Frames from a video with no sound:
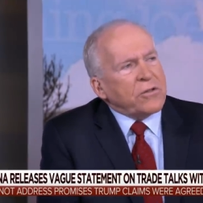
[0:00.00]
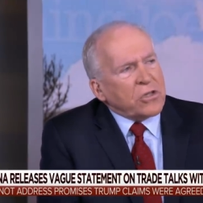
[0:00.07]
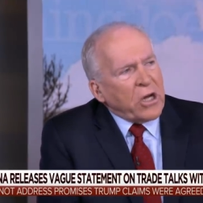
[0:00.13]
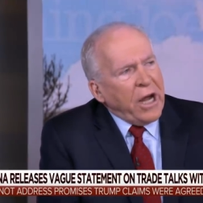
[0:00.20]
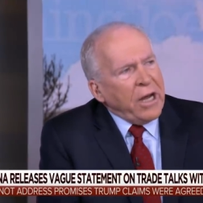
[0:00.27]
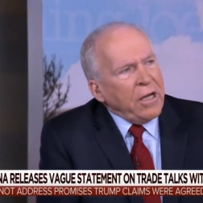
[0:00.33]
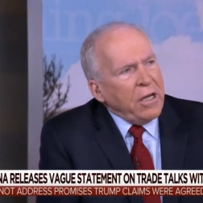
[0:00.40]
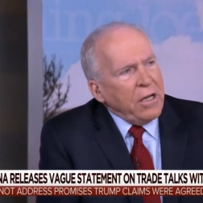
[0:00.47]

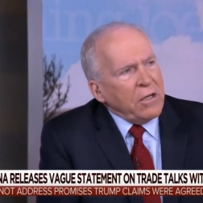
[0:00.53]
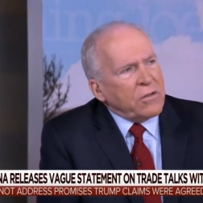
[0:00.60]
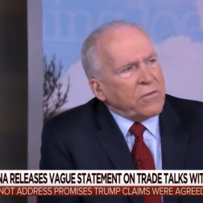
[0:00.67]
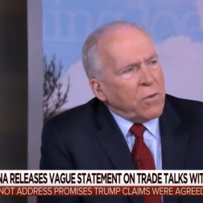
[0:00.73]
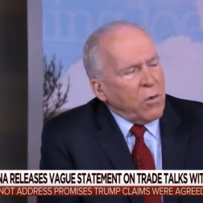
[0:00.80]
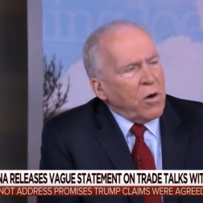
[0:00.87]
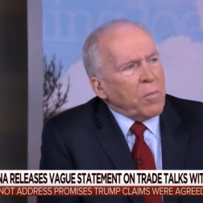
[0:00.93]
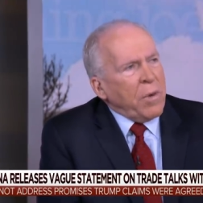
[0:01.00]
Chinese
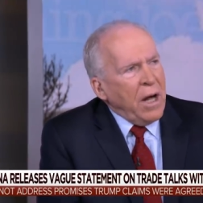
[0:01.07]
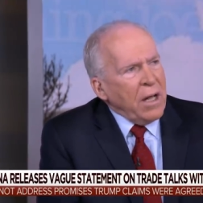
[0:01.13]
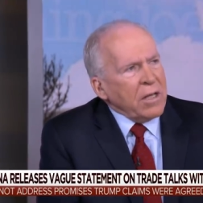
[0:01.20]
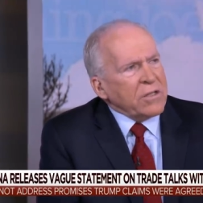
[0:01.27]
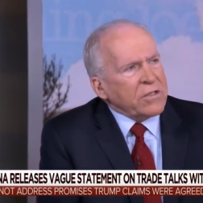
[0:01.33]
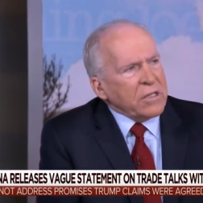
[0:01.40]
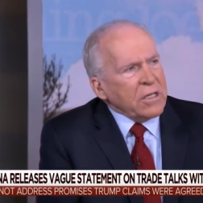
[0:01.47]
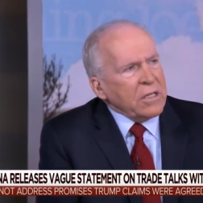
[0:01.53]
foreign
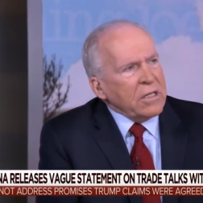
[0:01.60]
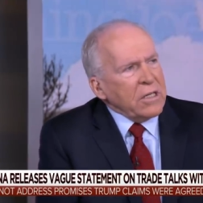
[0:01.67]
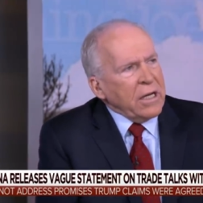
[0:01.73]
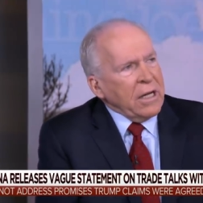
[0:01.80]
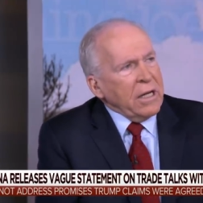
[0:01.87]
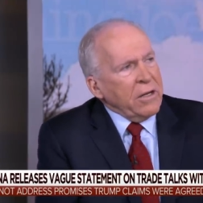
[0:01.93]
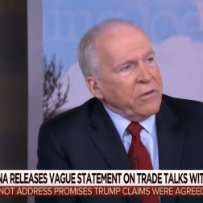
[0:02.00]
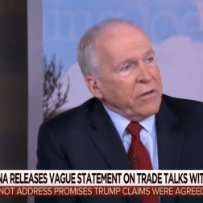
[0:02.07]
policy
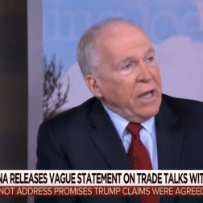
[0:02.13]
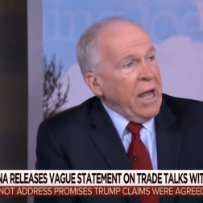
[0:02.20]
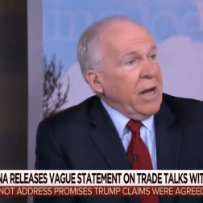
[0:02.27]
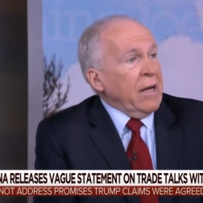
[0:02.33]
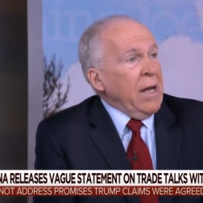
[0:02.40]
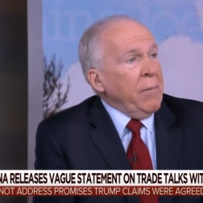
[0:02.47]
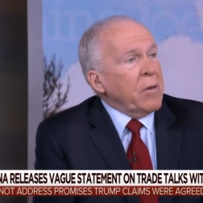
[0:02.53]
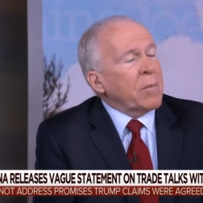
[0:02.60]
and
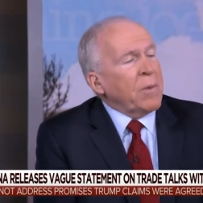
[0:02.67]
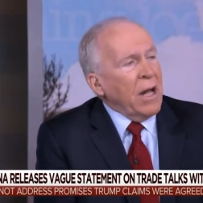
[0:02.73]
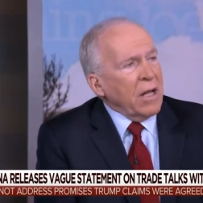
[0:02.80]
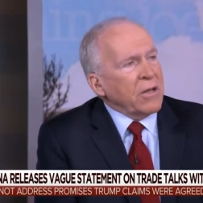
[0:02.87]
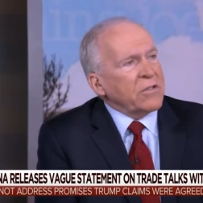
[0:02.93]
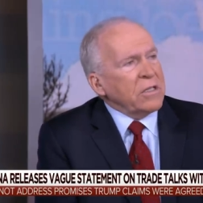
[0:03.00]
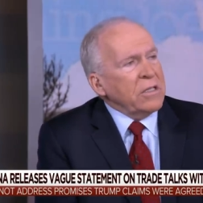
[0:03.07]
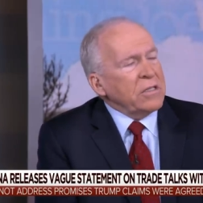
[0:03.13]
economic
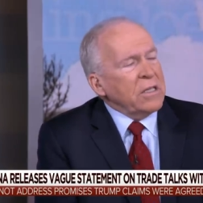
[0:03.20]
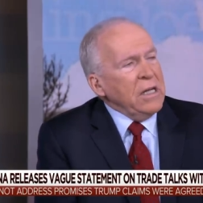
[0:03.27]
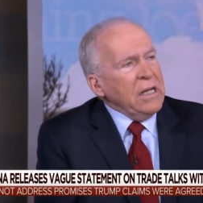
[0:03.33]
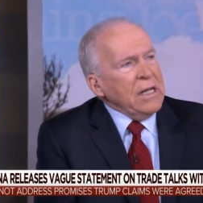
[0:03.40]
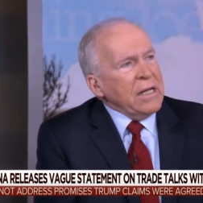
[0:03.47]
policies